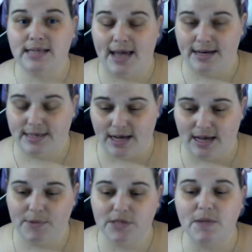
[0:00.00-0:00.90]
at a
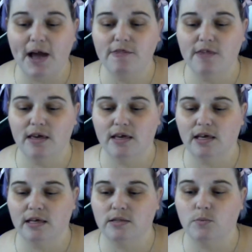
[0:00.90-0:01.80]
time, because my thing
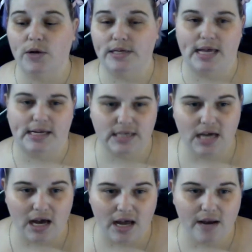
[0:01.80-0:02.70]
is one day at a
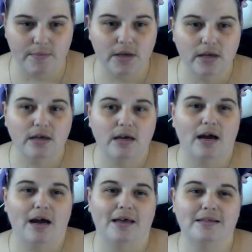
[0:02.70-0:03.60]
time.
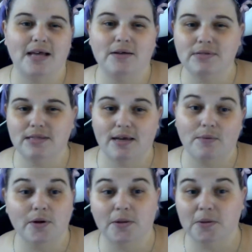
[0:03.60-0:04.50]
It sounds like
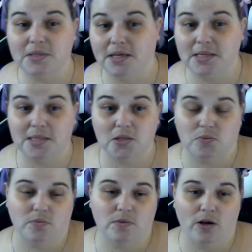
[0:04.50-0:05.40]
one of those things that,
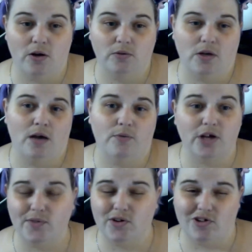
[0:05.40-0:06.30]

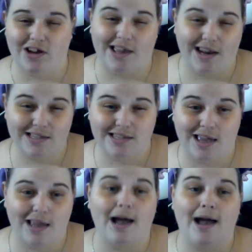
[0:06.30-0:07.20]
recovering drug addicts
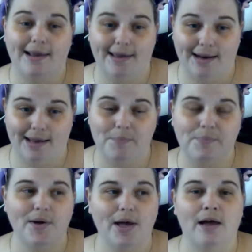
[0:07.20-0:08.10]
say. I get it.
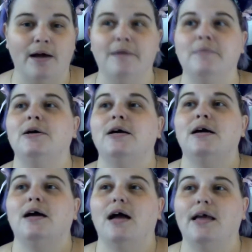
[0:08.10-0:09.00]
But
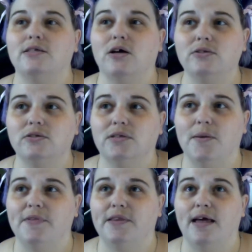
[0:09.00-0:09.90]
it's also
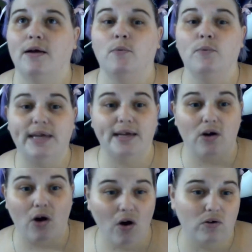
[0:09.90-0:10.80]
something that we can
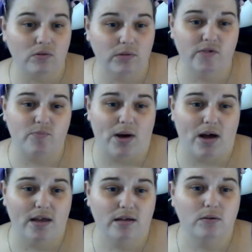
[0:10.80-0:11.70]
all live
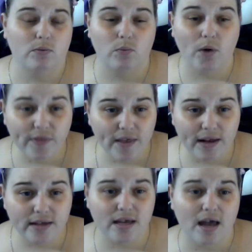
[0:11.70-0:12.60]
by. One thing
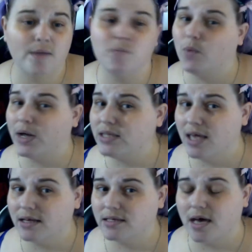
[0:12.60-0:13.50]
at a time, one day
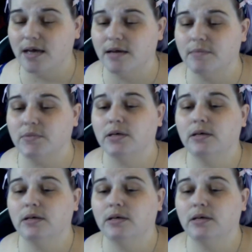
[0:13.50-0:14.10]
at a time.